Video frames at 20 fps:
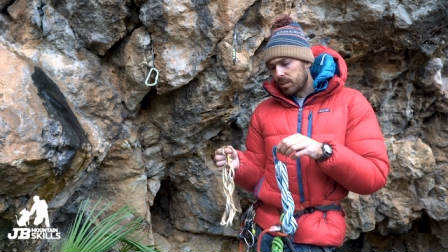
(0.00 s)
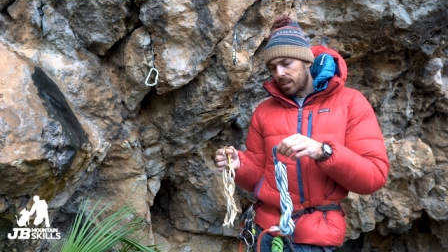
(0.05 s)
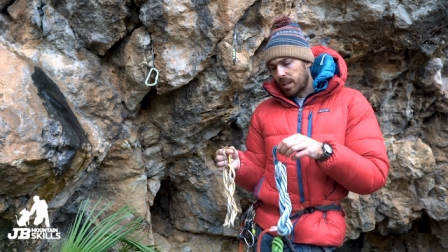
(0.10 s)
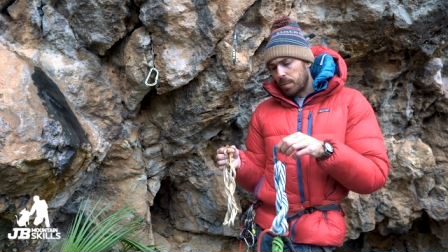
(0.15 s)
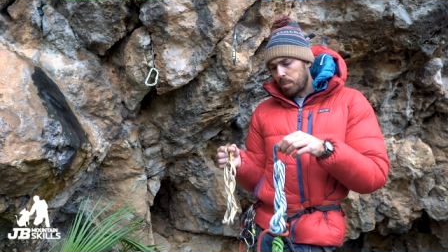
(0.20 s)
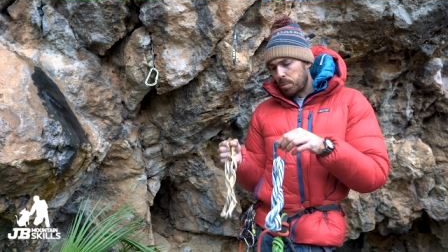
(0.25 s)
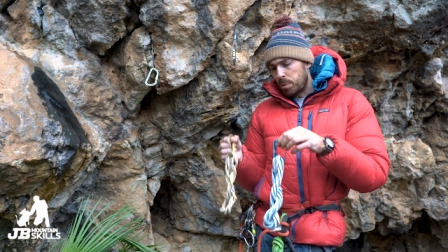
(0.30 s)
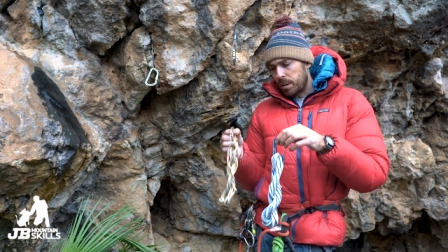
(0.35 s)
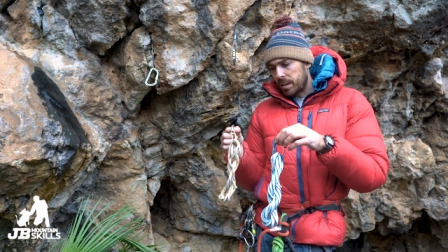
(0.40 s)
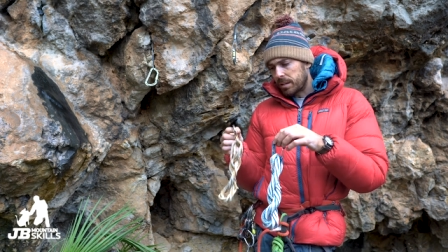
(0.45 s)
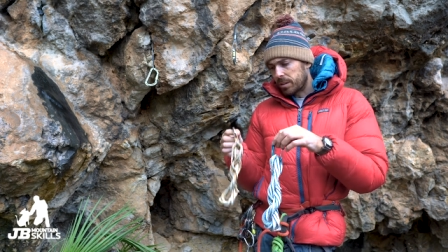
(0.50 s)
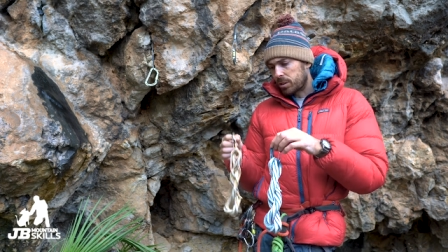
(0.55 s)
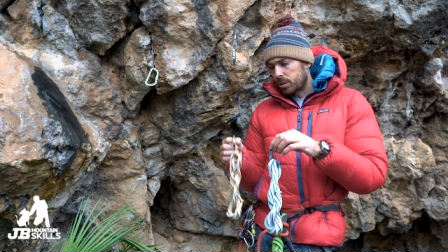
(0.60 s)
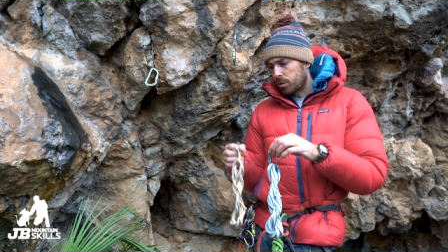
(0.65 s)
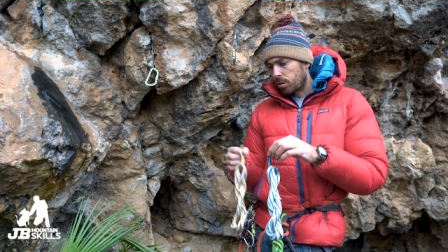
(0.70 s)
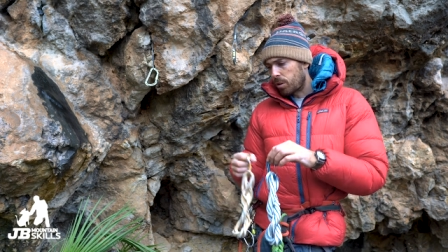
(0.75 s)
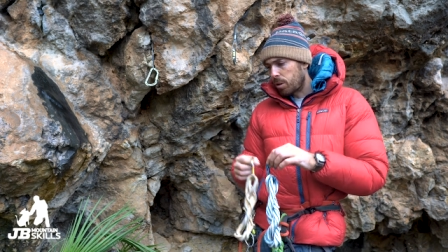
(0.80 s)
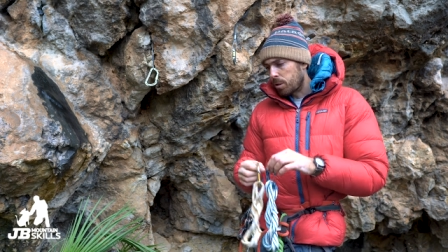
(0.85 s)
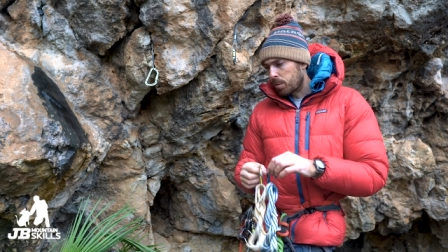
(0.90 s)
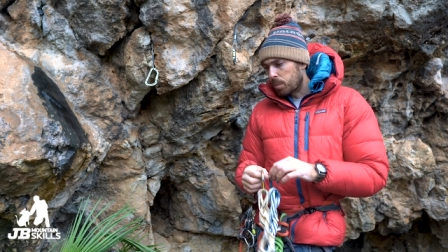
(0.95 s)
so they're pretty
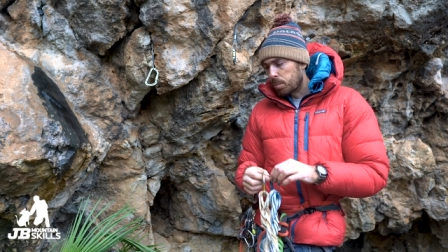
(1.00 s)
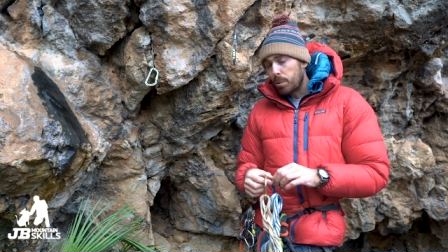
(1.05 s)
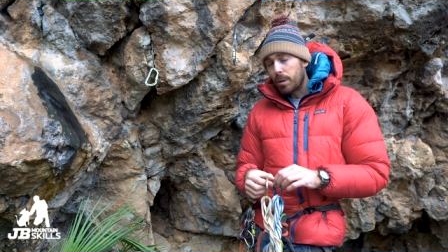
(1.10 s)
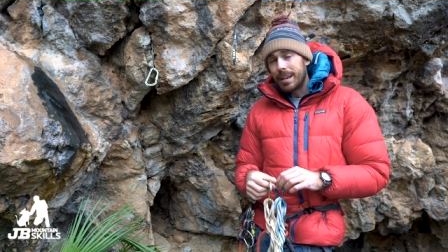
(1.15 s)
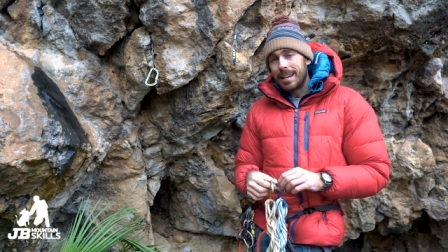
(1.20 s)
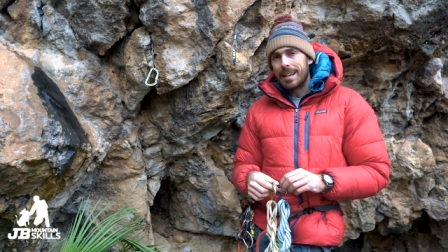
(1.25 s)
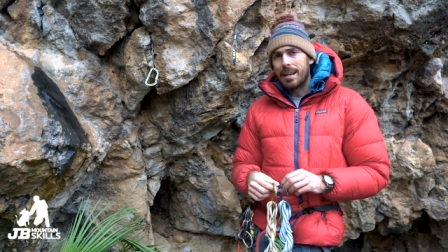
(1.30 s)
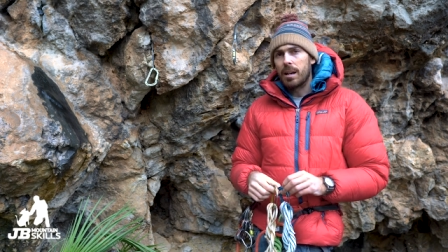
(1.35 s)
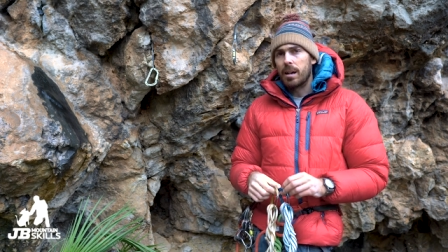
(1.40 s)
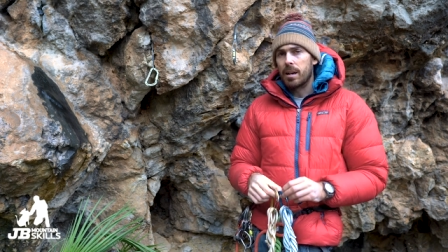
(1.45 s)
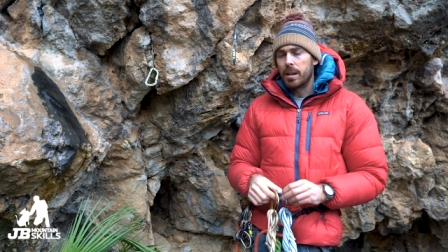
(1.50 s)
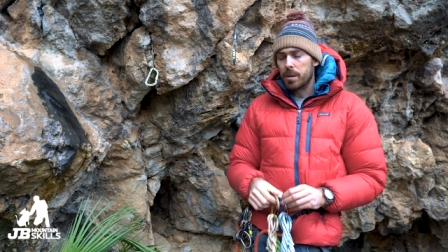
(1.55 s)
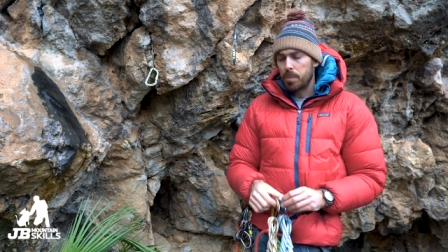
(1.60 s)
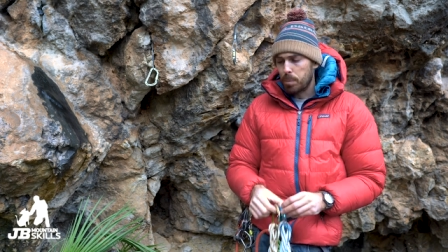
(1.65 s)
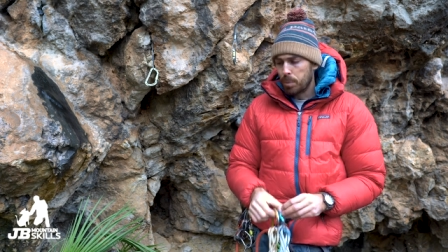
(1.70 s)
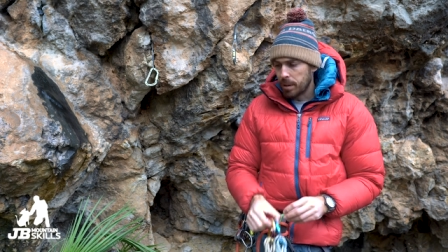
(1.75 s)
strong, pretty light,